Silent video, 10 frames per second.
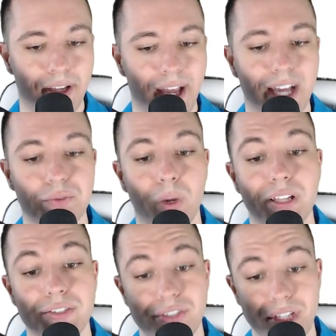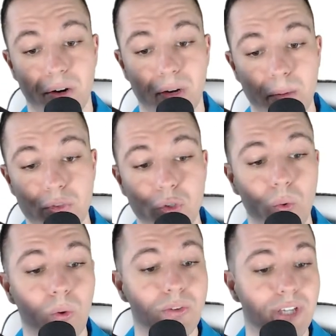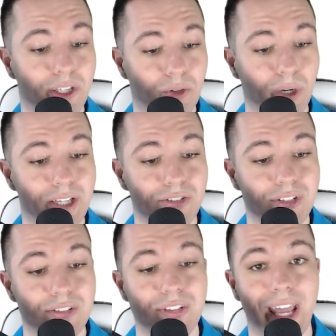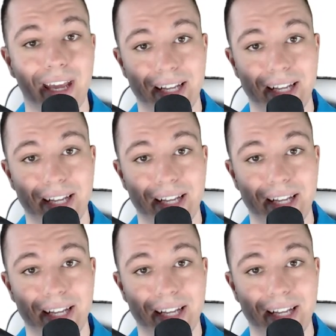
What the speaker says: as well as CRM tools, integrations, and